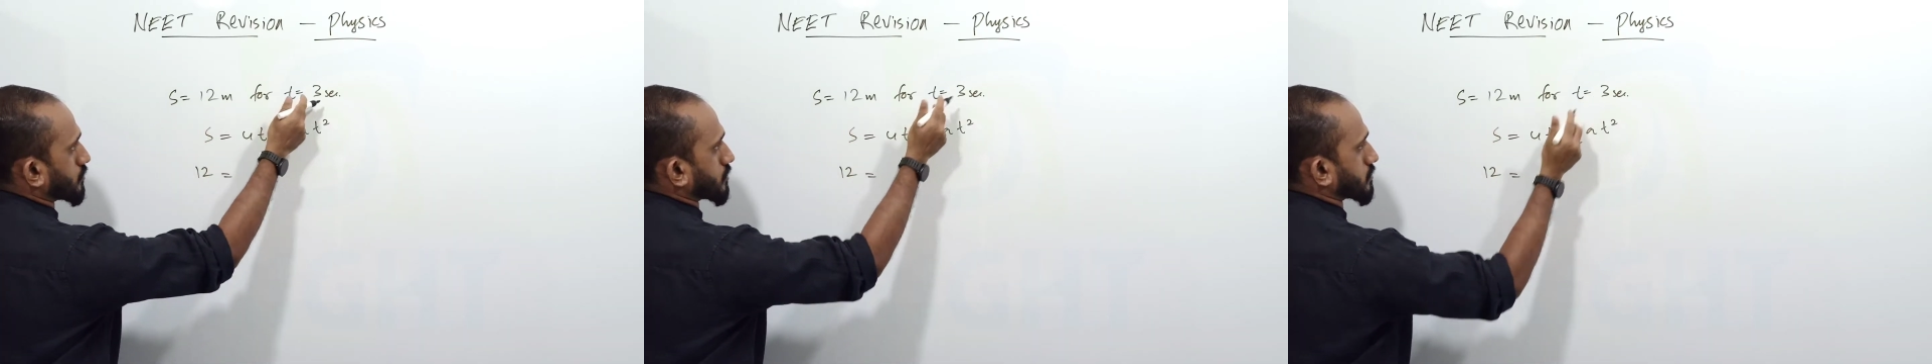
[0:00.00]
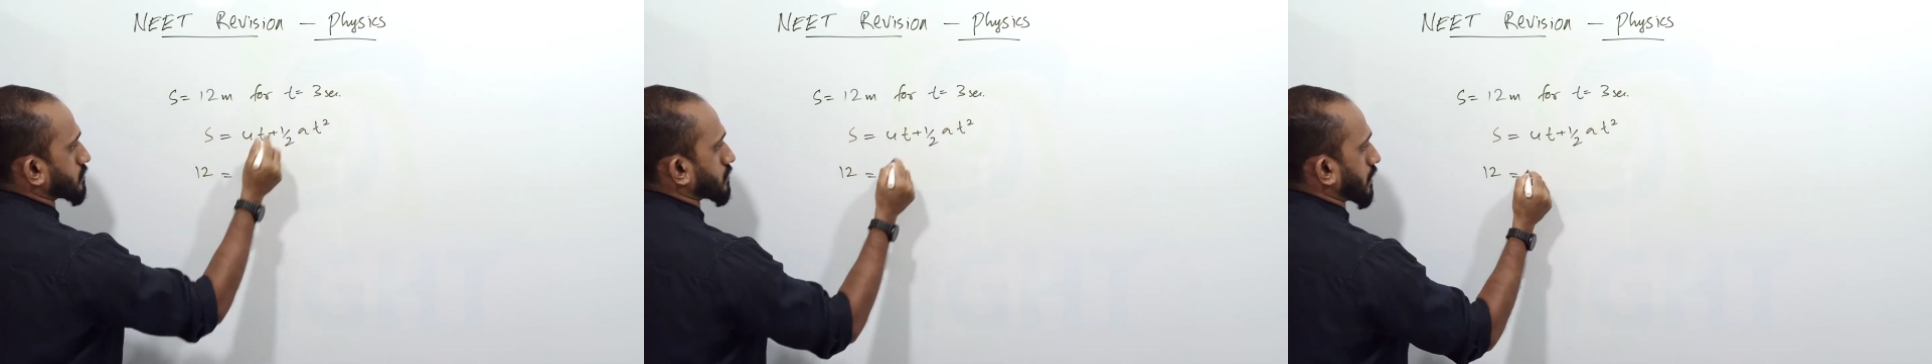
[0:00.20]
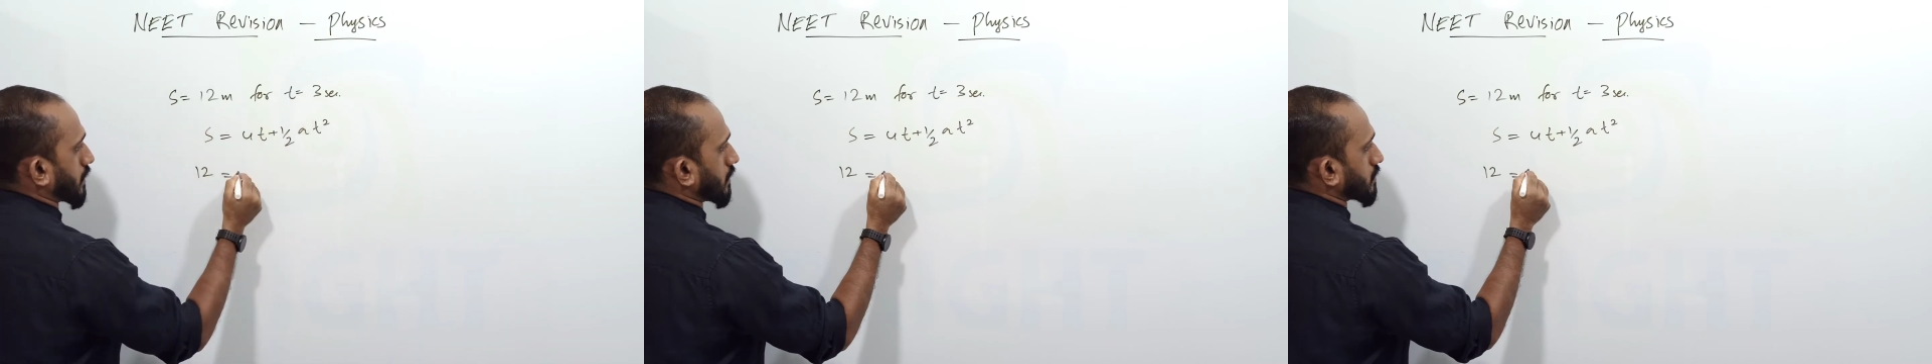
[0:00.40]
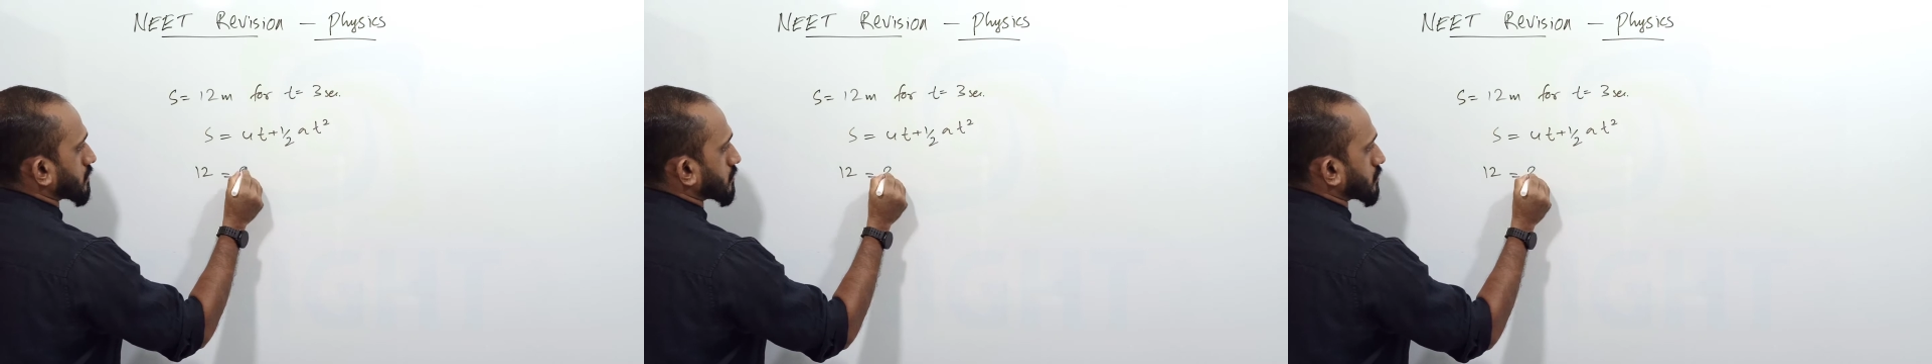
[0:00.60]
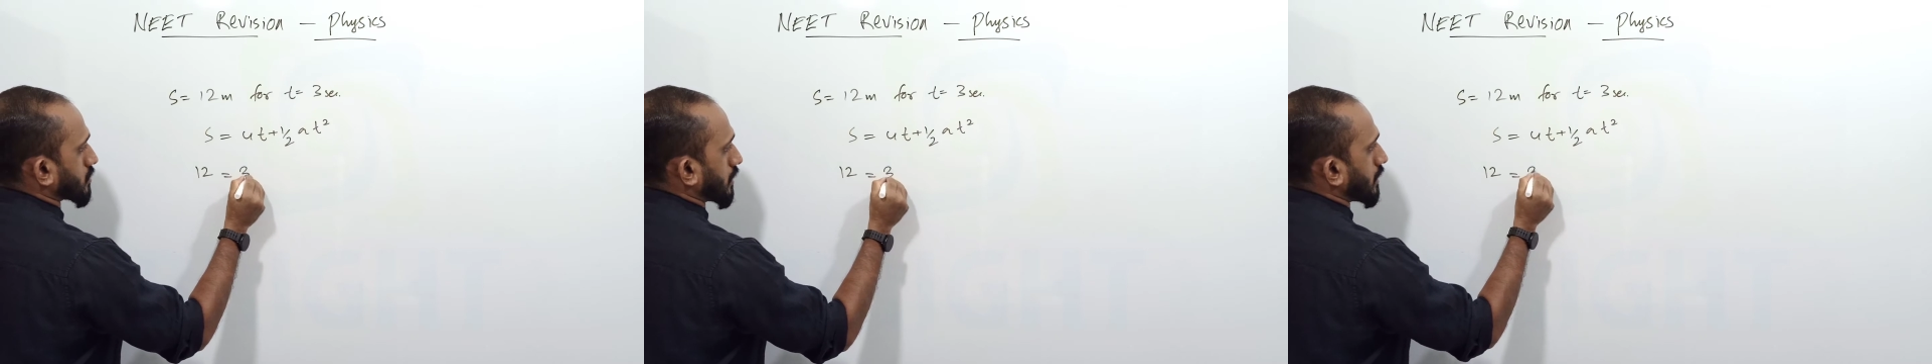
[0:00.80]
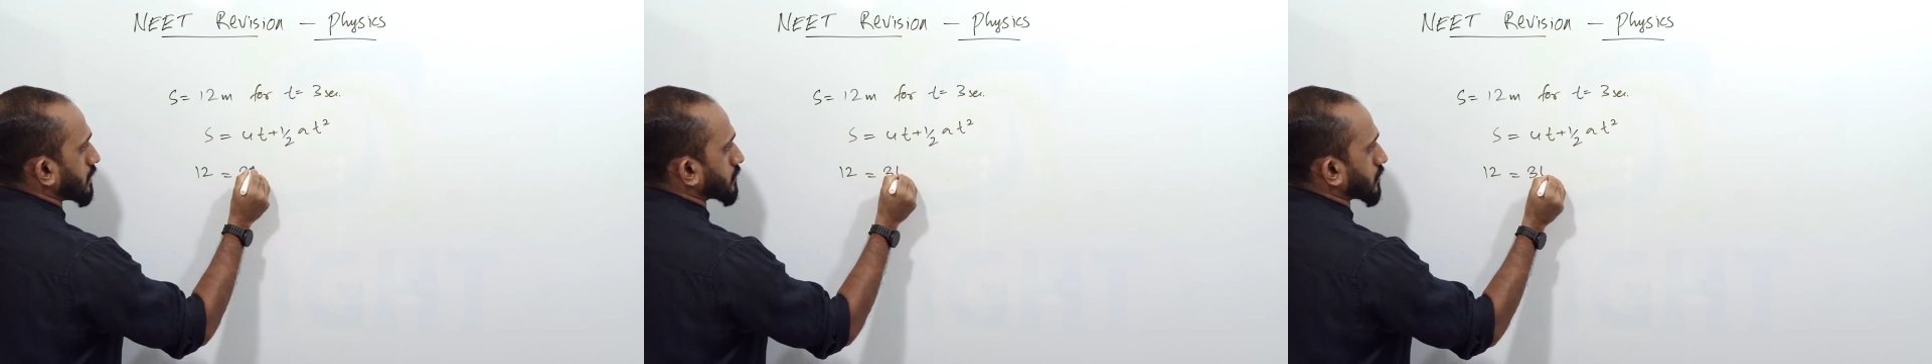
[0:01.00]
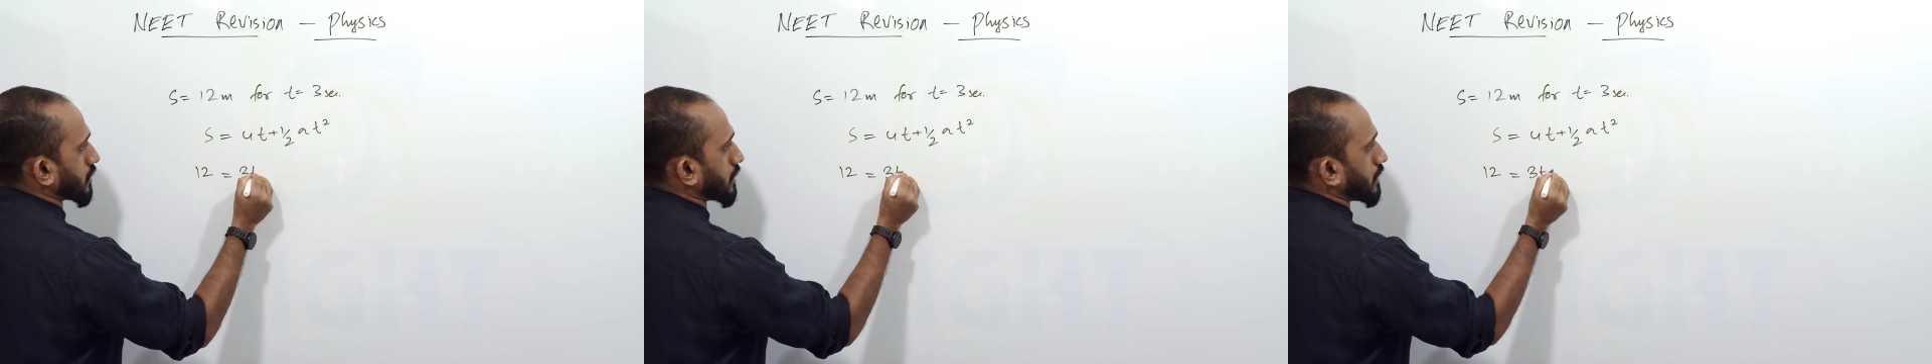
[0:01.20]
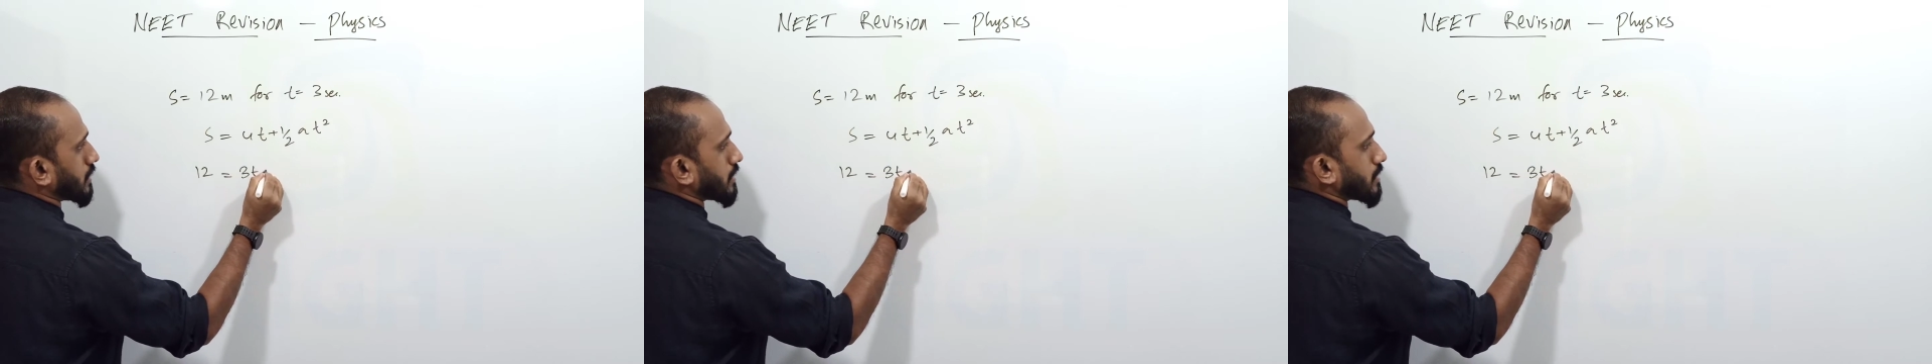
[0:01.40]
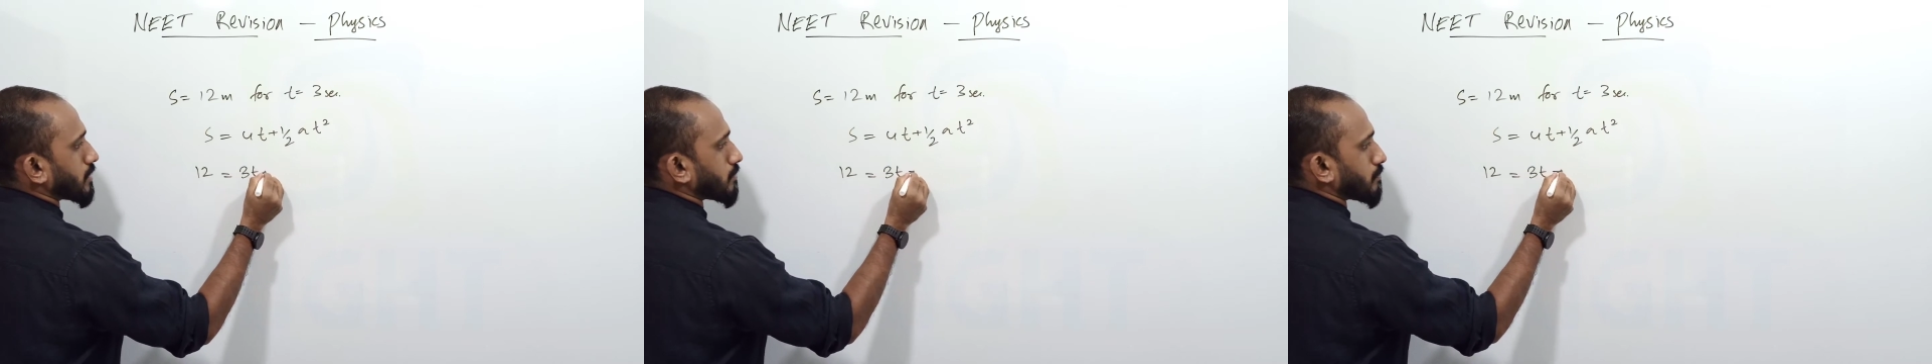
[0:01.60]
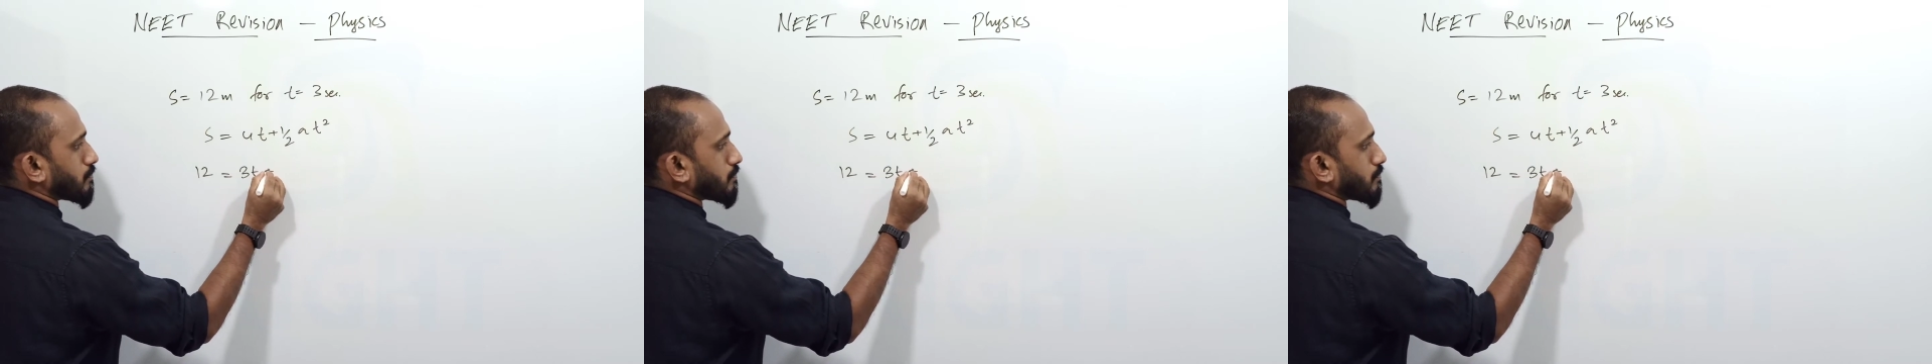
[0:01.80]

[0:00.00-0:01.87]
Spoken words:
t is 3t